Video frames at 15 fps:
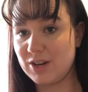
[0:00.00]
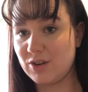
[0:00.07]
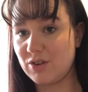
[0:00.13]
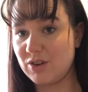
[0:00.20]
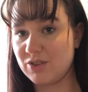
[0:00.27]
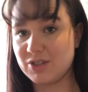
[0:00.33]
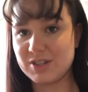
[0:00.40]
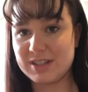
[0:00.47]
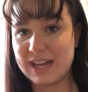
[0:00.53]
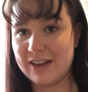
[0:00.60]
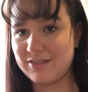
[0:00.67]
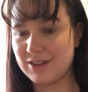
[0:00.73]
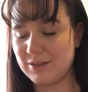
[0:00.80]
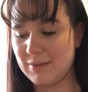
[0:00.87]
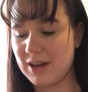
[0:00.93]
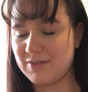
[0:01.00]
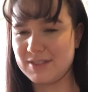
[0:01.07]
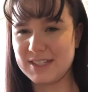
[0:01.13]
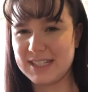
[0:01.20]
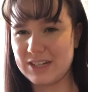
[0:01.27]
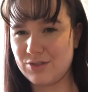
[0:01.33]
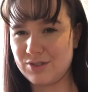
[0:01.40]
or I'll just have them
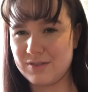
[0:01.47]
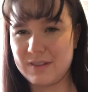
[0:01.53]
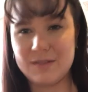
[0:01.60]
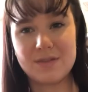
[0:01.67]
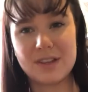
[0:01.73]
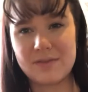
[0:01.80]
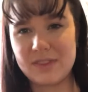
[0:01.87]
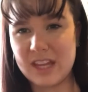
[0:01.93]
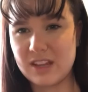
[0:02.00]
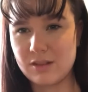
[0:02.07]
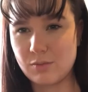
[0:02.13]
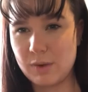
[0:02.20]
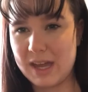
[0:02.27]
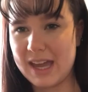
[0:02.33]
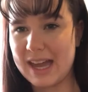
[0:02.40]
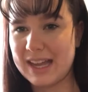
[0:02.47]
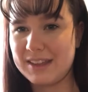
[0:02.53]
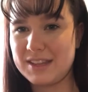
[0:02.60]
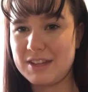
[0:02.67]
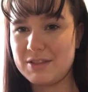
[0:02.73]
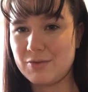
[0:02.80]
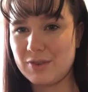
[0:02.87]
after dinner or something sweet, and
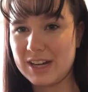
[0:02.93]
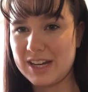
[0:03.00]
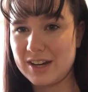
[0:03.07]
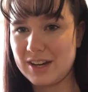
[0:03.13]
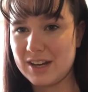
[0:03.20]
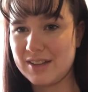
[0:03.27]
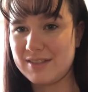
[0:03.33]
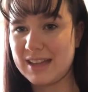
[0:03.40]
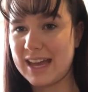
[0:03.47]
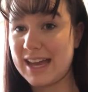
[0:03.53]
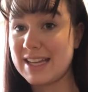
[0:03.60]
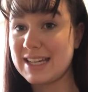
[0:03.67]
these are really nice and